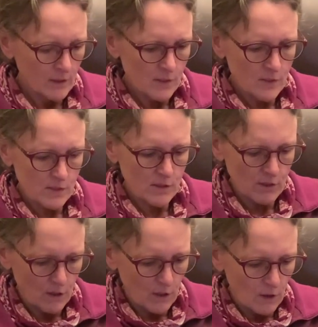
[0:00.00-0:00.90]

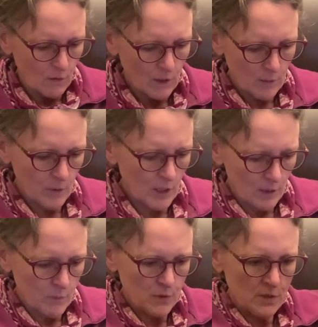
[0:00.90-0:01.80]
So I'm
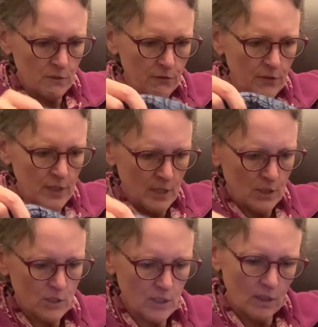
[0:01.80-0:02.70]
almost
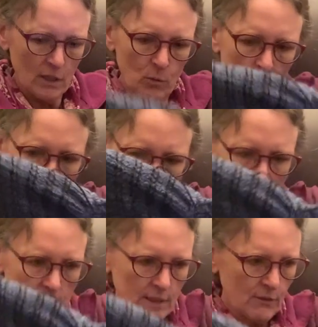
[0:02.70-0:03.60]
finished. I got one
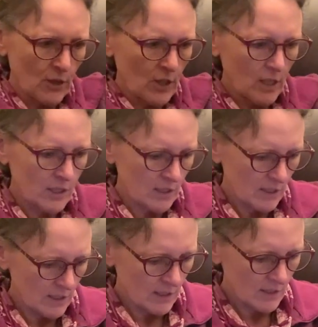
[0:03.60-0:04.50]
sleeve on
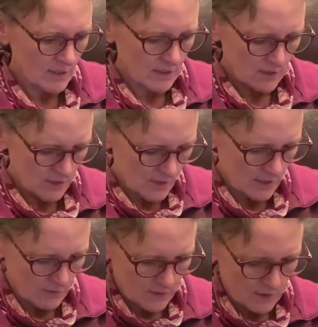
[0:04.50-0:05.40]
and I just
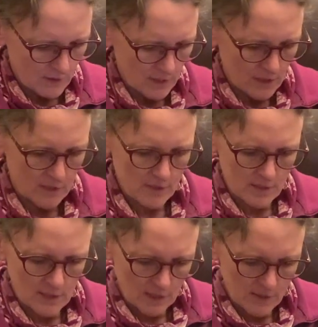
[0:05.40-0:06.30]
have to get this
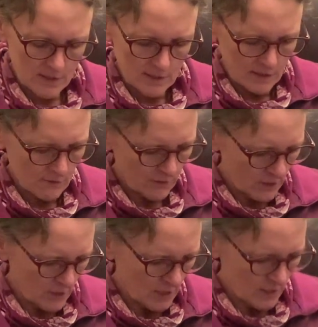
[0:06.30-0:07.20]
next sleeve
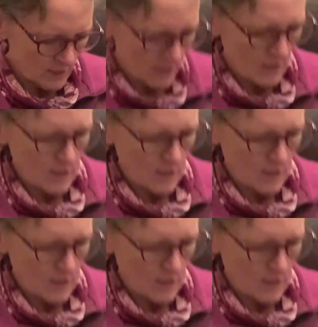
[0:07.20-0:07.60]
on